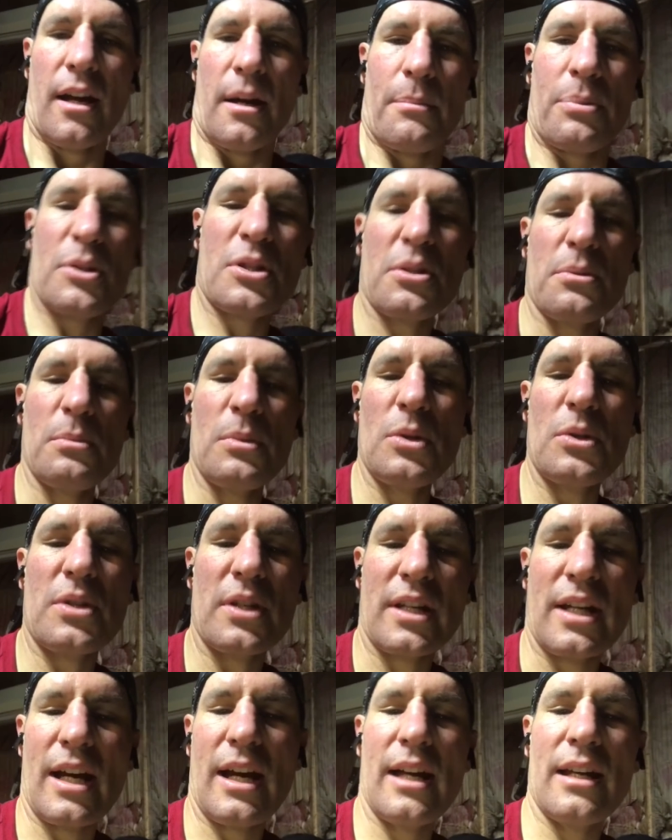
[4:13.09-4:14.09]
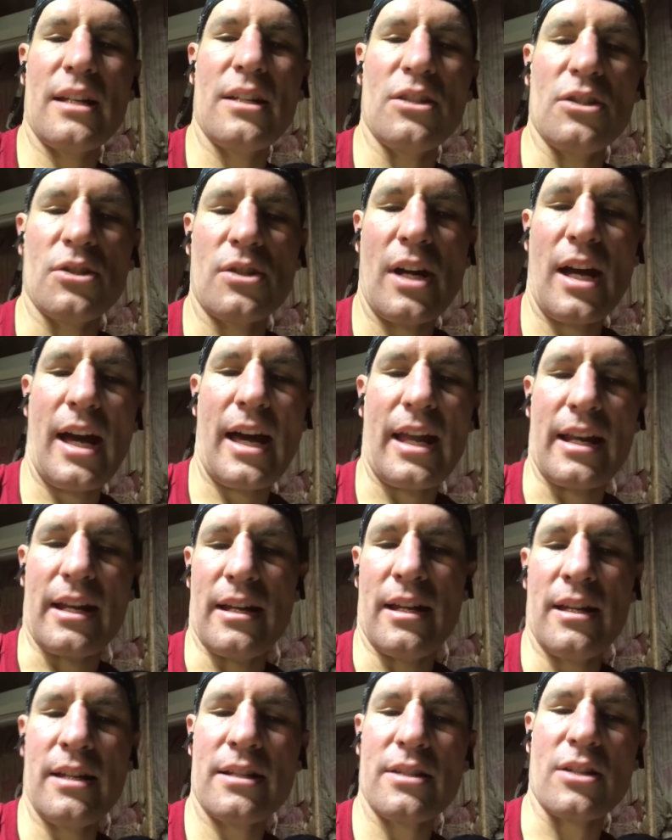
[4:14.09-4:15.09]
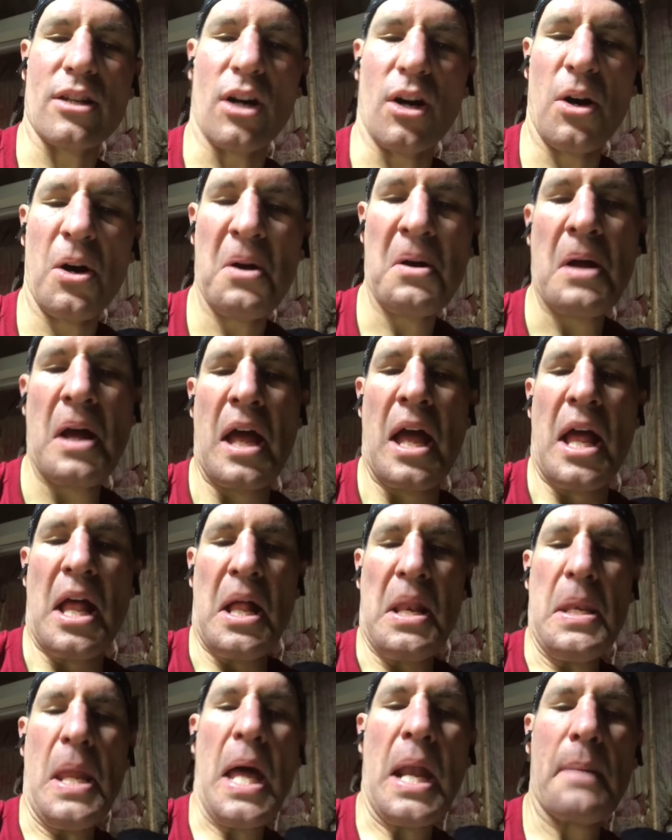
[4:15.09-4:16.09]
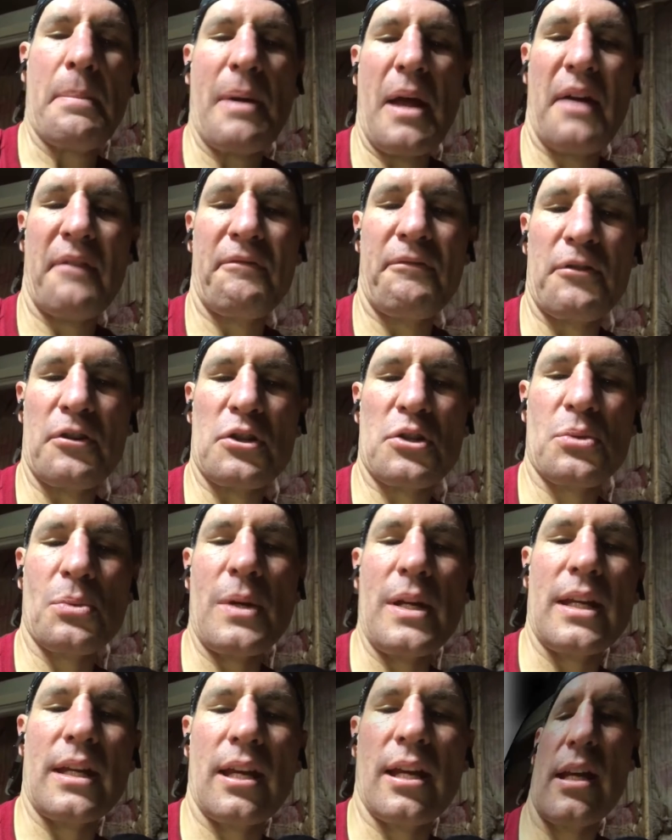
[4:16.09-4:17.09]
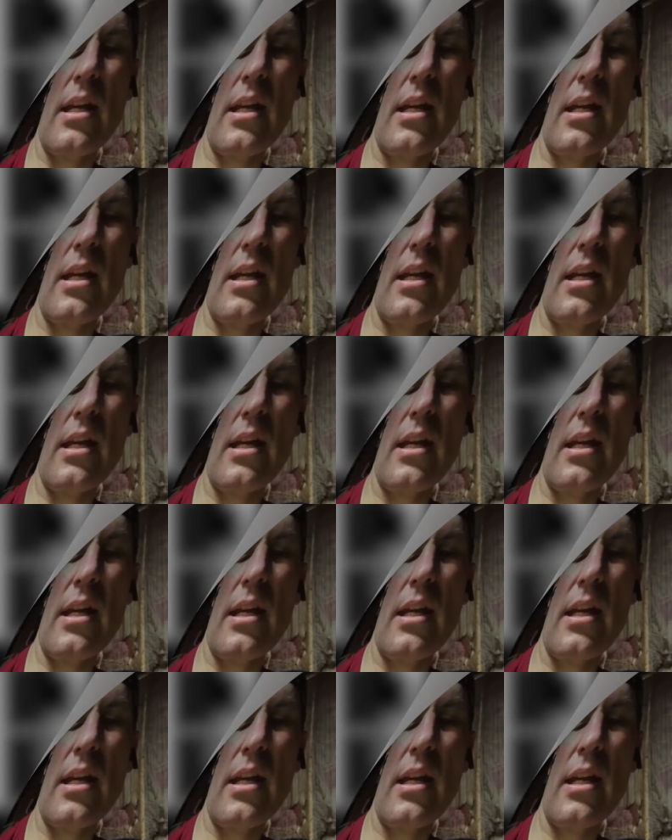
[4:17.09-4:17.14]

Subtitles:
put some music on and you got it. So not a bad first week.